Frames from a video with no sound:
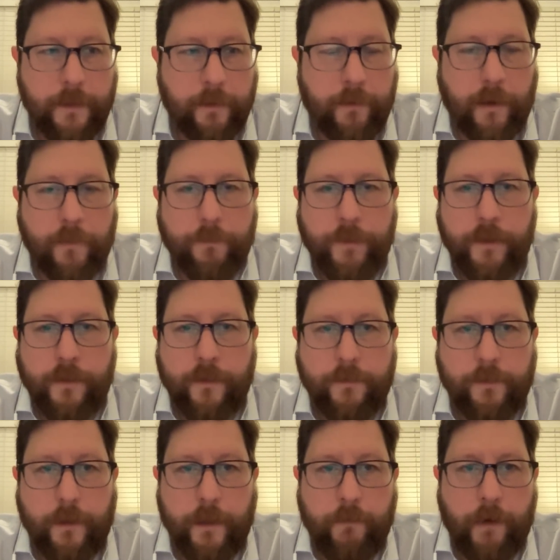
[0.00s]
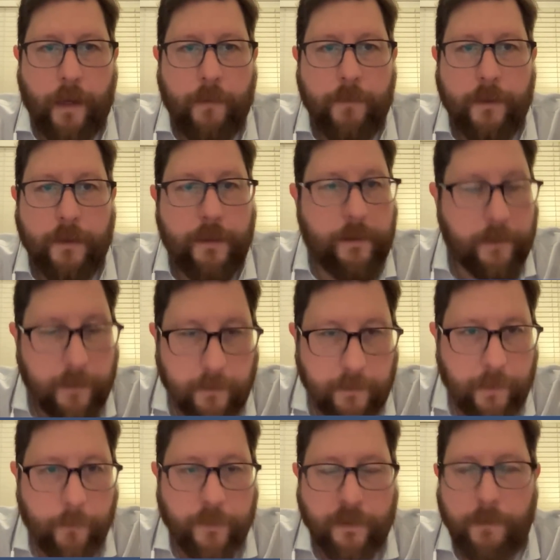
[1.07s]
the crown prince of Saudi Arabia,
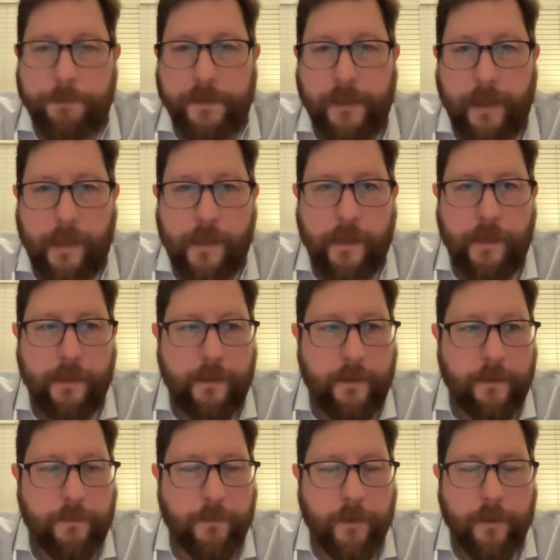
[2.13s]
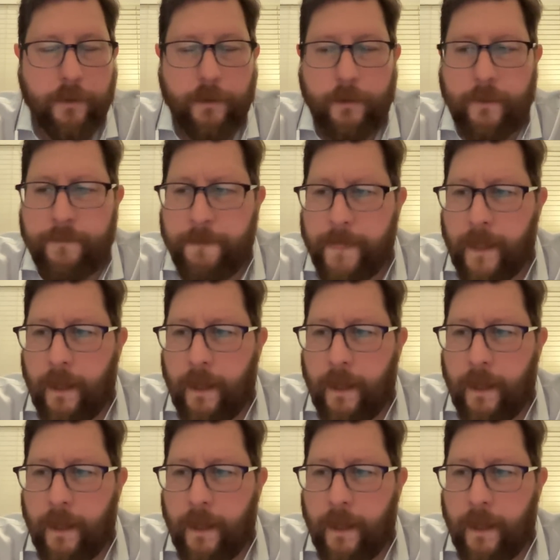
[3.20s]
clearly was implicated in this murder.